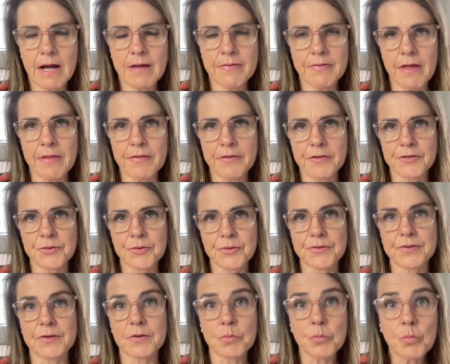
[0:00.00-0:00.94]
And then the
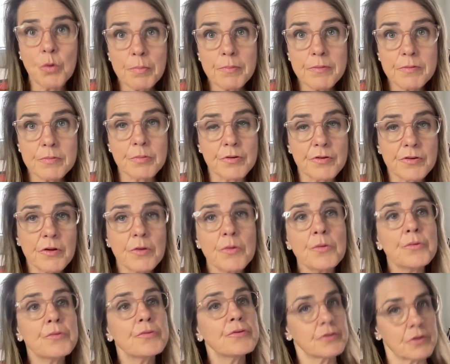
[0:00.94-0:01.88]
school says, whoops, we're
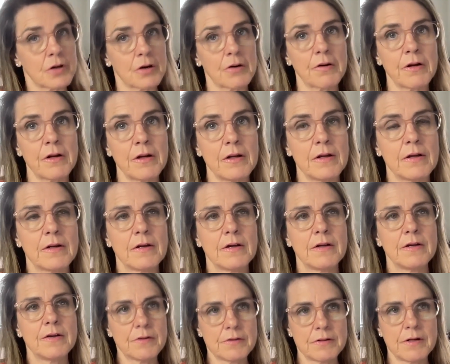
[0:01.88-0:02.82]
so sorry,
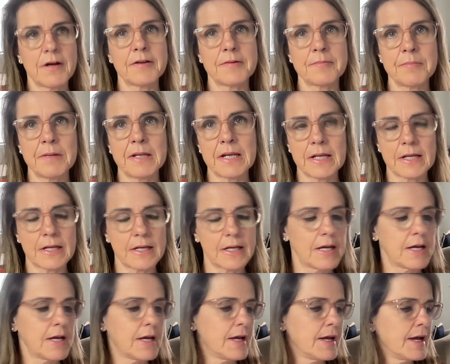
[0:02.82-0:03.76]
you're not admitted.
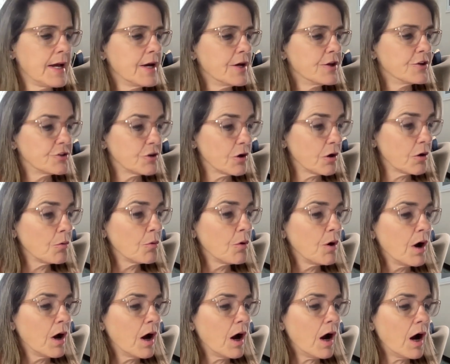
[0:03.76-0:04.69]

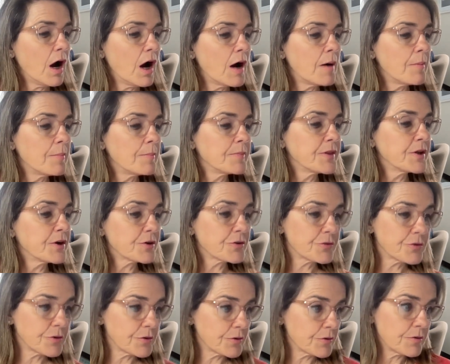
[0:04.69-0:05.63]
So
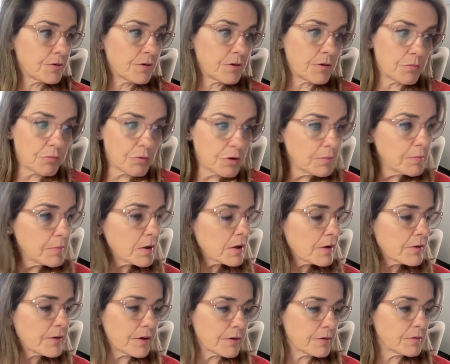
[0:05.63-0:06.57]
there's a
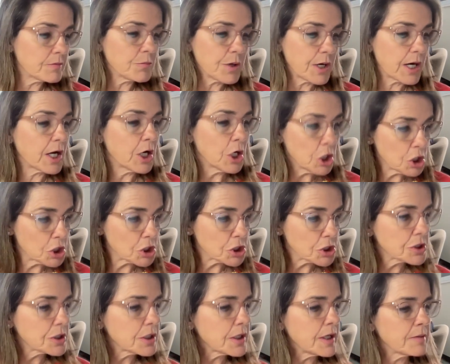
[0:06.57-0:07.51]
rumor that what I
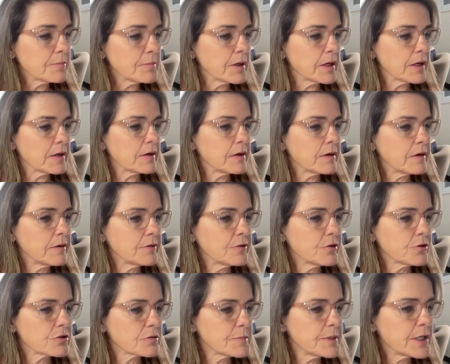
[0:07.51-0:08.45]
heard in my
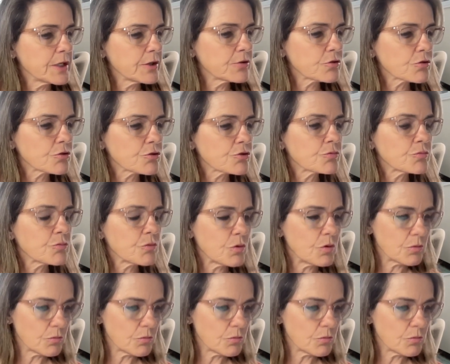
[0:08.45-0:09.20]
social media circles,